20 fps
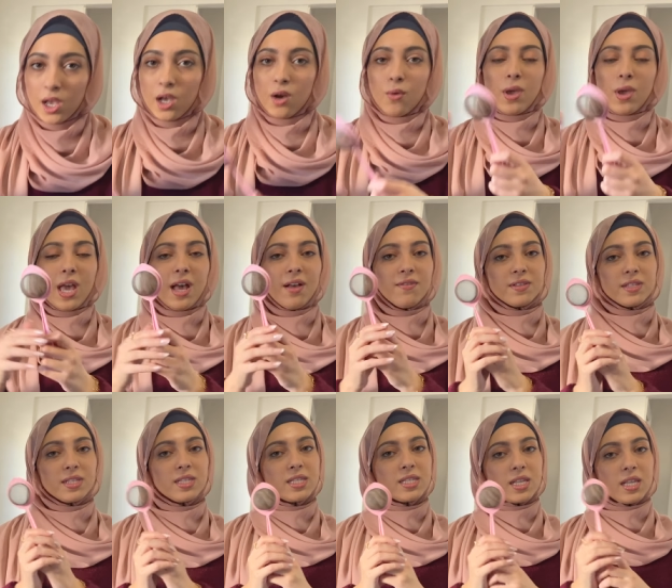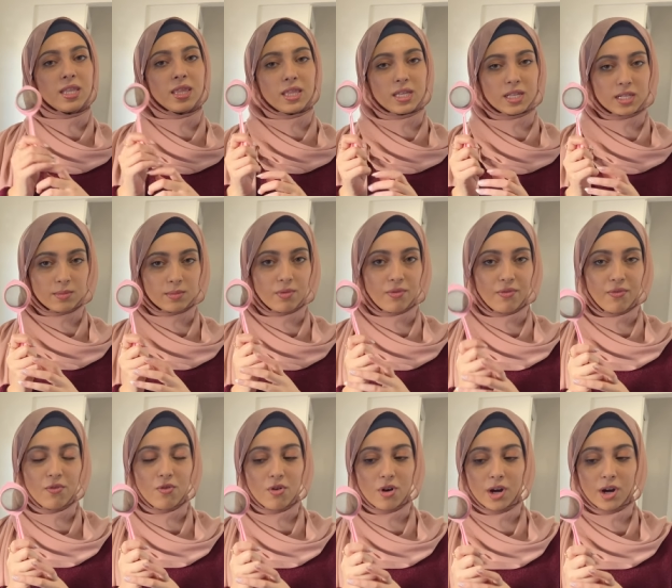We have seen this
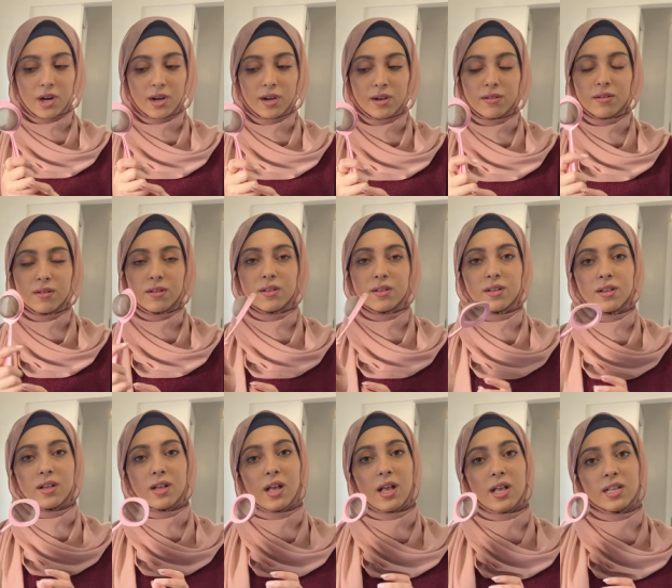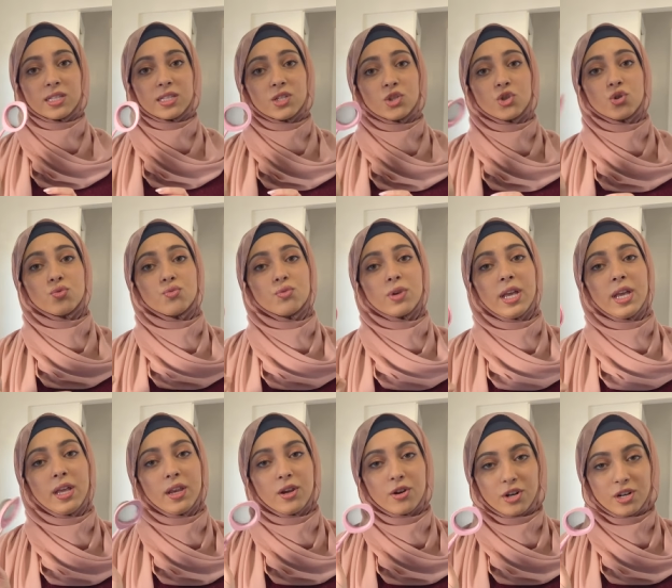before, a
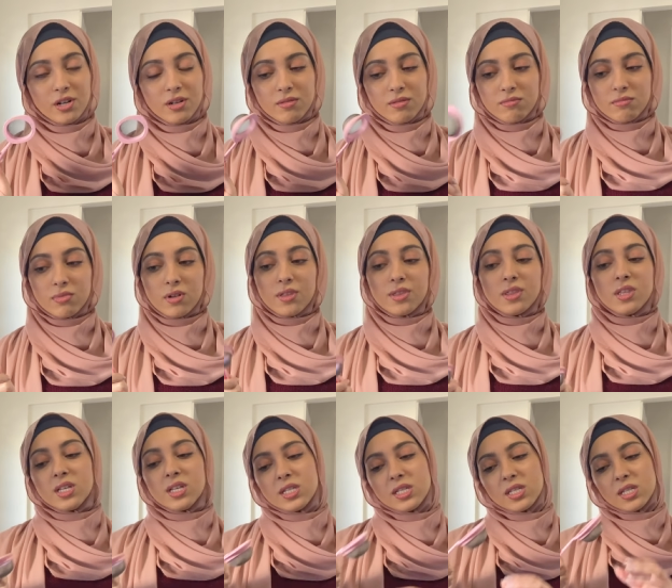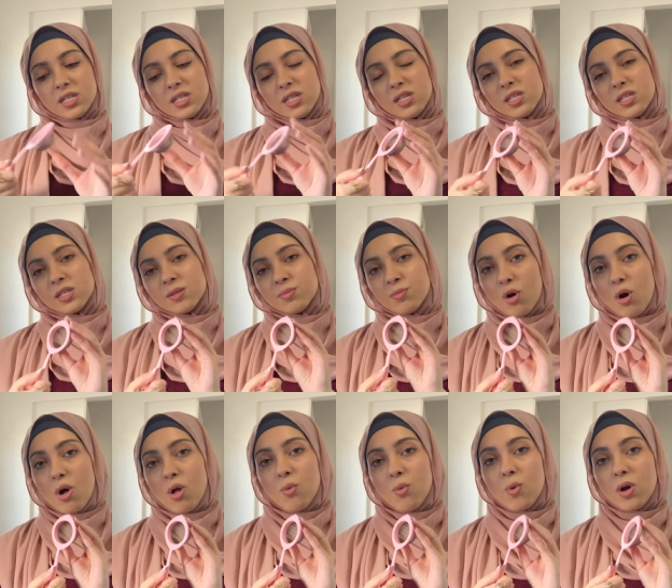strainer, but this is a
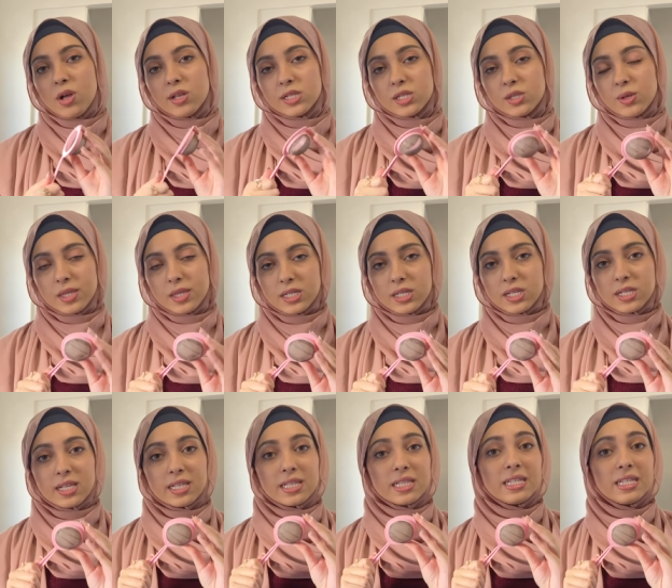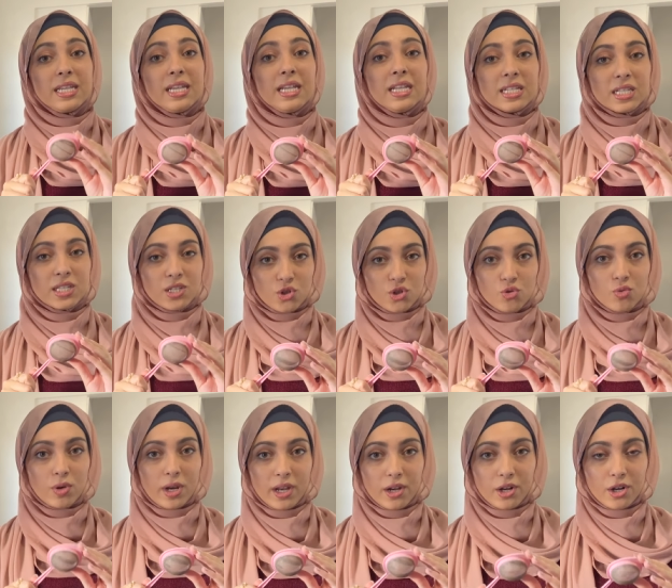small one. So this is a tea
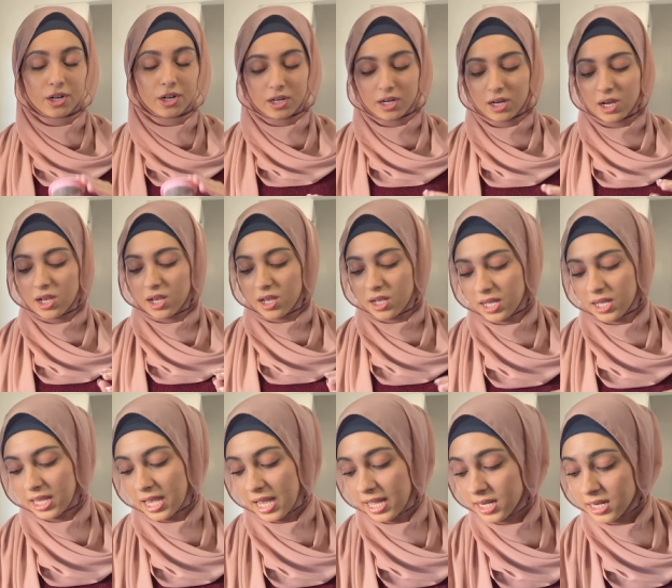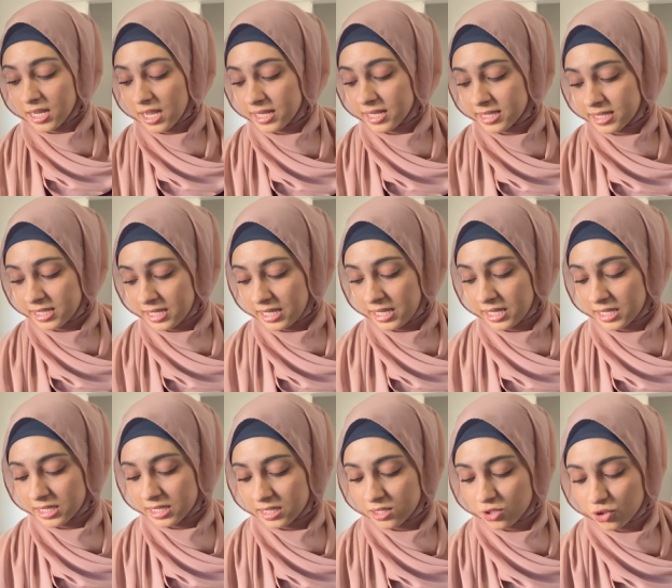strainer. Again, a tea
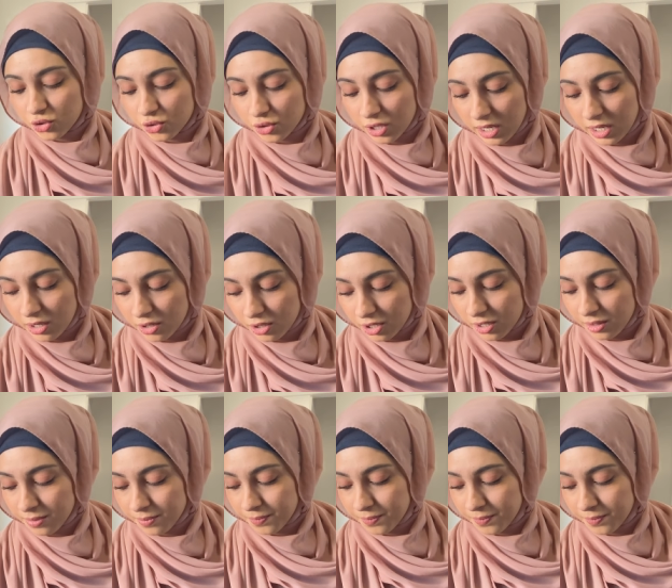strainer,